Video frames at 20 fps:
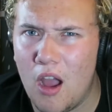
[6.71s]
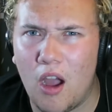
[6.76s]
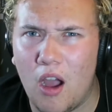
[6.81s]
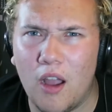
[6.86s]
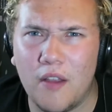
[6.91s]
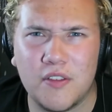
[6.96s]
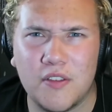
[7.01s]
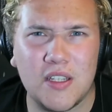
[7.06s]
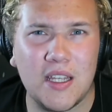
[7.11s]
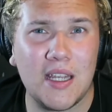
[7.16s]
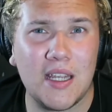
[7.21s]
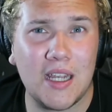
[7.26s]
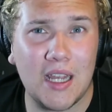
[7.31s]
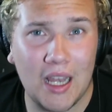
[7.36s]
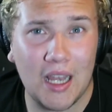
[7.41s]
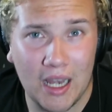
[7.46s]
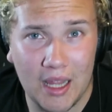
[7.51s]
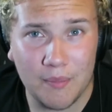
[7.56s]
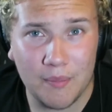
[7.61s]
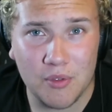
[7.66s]
I've seen
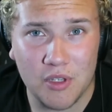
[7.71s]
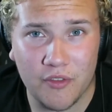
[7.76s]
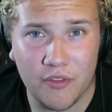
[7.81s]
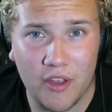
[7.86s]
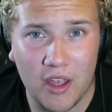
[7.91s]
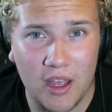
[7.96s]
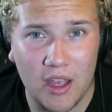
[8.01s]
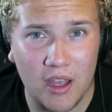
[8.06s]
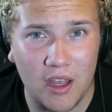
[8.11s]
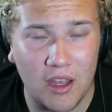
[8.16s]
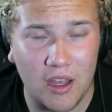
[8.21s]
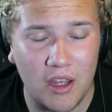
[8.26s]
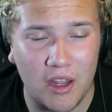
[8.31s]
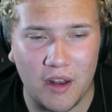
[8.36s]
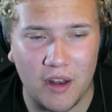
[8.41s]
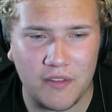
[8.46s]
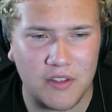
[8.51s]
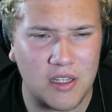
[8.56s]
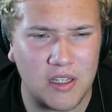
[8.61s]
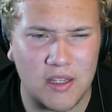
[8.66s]
clips of it, and
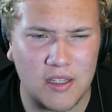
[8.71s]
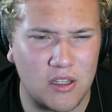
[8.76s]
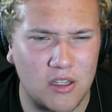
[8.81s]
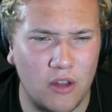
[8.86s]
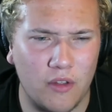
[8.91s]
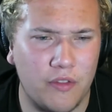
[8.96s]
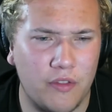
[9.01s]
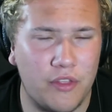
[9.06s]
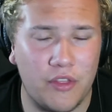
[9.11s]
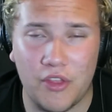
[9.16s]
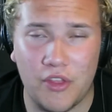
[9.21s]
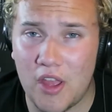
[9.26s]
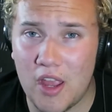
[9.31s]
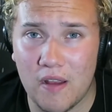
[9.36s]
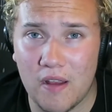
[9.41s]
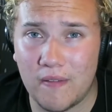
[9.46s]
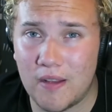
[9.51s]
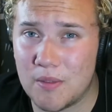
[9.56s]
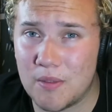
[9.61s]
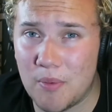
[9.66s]
I've seen there's a lot of
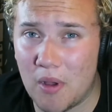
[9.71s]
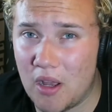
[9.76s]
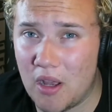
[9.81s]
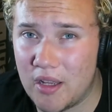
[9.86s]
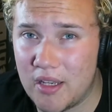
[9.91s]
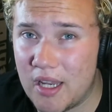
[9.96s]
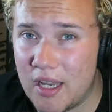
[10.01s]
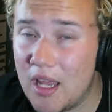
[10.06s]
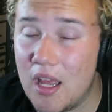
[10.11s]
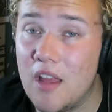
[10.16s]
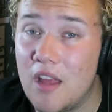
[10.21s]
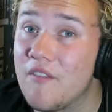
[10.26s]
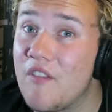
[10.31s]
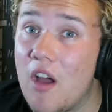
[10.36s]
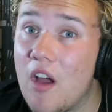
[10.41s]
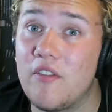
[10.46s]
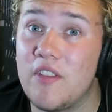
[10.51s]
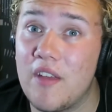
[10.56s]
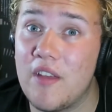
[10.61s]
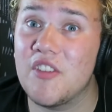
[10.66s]
theories behind it,
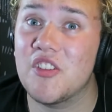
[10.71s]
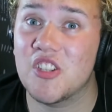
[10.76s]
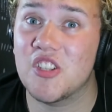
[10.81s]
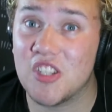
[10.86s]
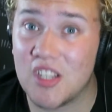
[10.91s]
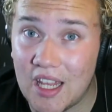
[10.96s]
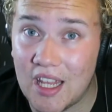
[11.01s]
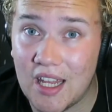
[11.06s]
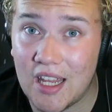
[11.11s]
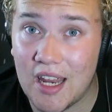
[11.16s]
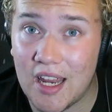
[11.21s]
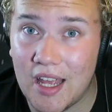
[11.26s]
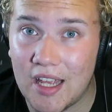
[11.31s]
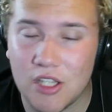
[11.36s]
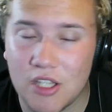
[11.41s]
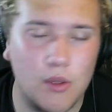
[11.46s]
I've never seen it.